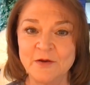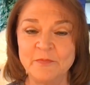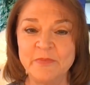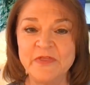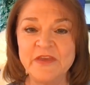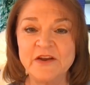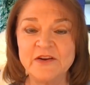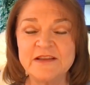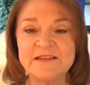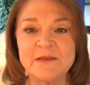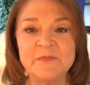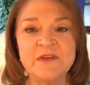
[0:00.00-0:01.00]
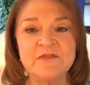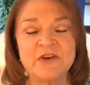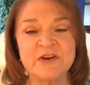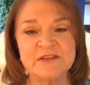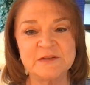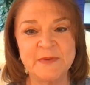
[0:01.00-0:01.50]
But there is something
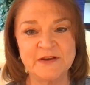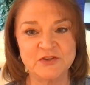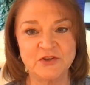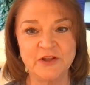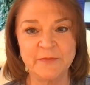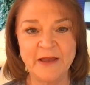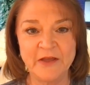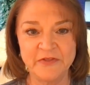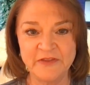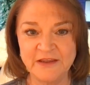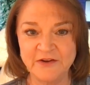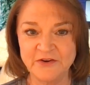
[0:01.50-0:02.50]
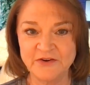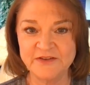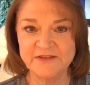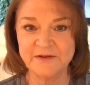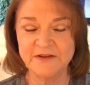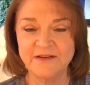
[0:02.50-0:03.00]
very special about
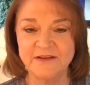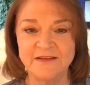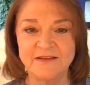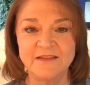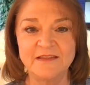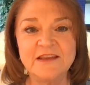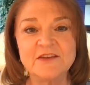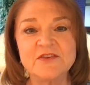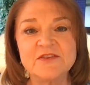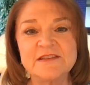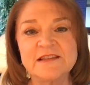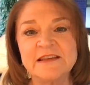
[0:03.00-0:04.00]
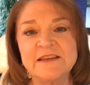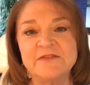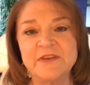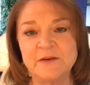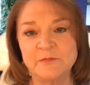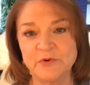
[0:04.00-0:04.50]
theaters. Theaters live
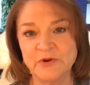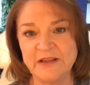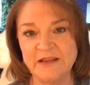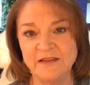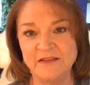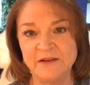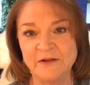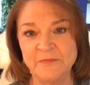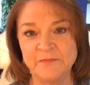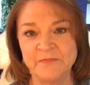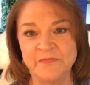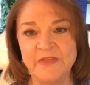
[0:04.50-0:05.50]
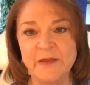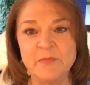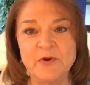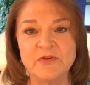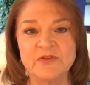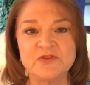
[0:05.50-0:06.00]
and breathe. They
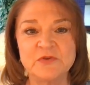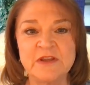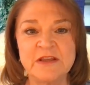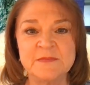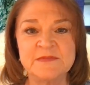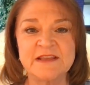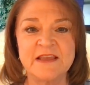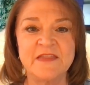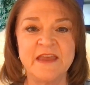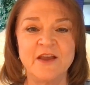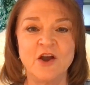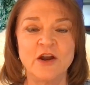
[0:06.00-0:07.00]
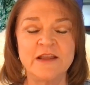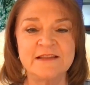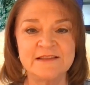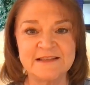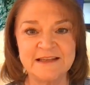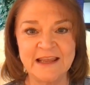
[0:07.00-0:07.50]
birth dreams and they are
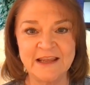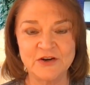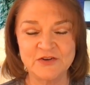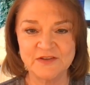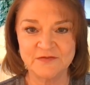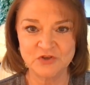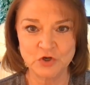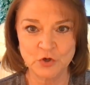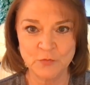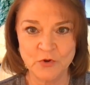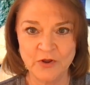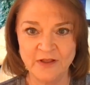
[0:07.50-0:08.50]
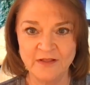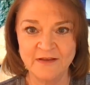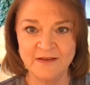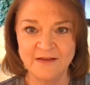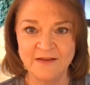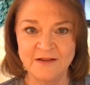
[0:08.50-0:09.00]
instigators of turmoil.
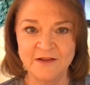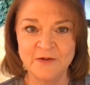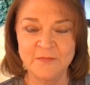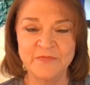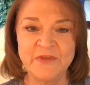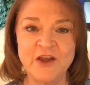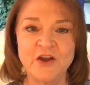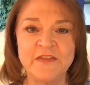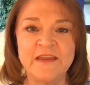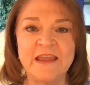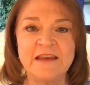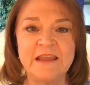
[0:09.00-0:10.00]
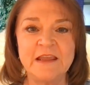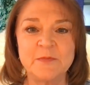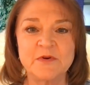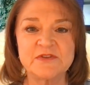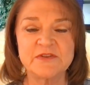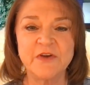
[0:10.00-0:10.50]
They are the
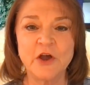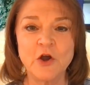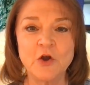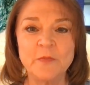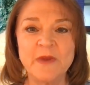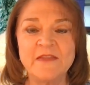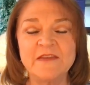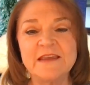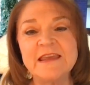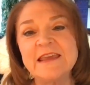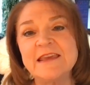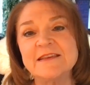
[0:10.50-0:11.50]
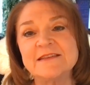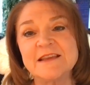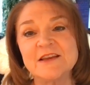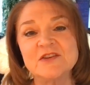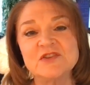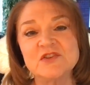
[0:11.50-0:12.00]
gatekeepers of hope and the keys
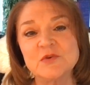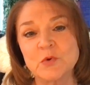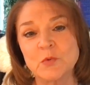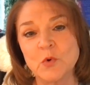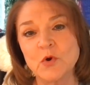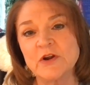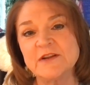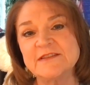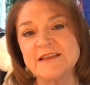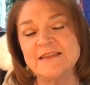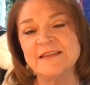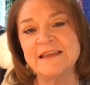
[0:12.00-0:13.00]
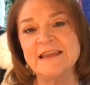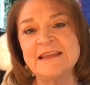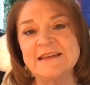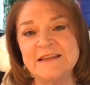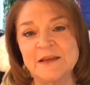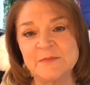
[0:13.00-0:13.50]
to the rewards in the
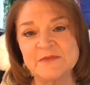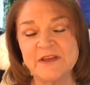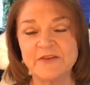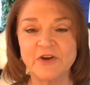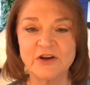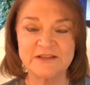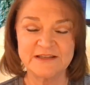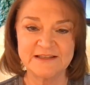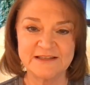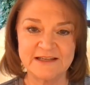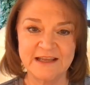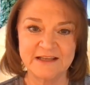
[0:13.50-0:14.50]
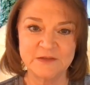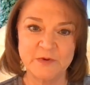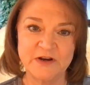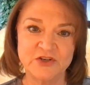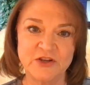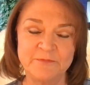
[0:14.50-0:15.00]
kingdoms of artistic
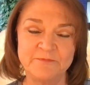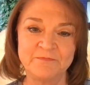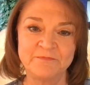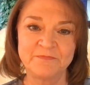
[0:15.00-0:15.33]
expression.